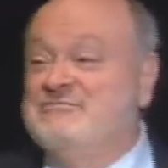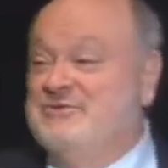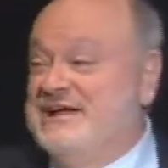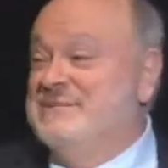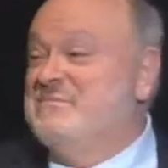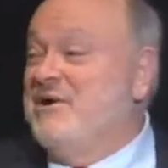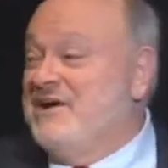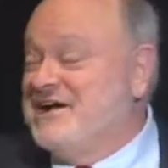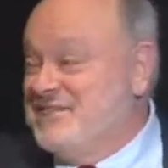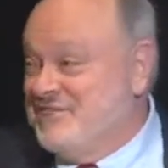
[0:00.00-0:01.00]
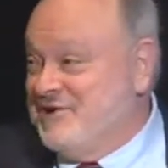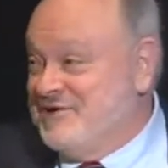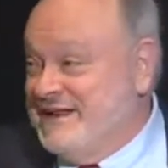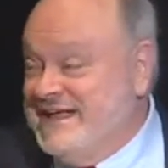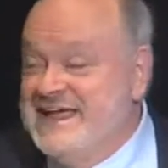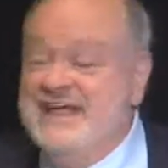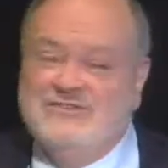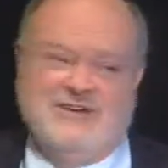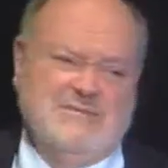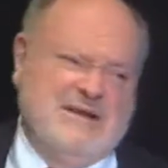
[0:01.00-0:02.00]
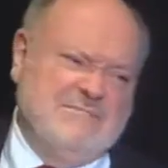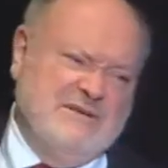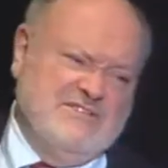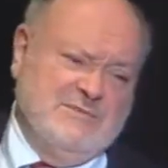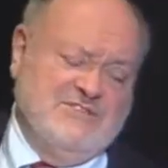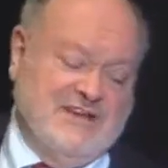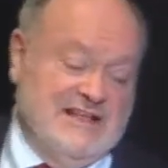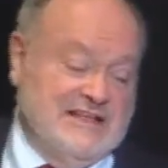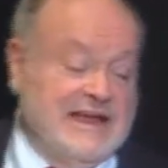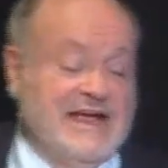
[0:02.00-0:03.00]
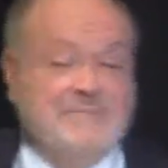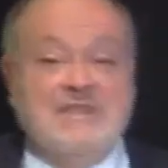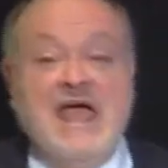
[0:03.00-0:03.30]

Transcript: Marine Park Authority, talk about a busman's holiday,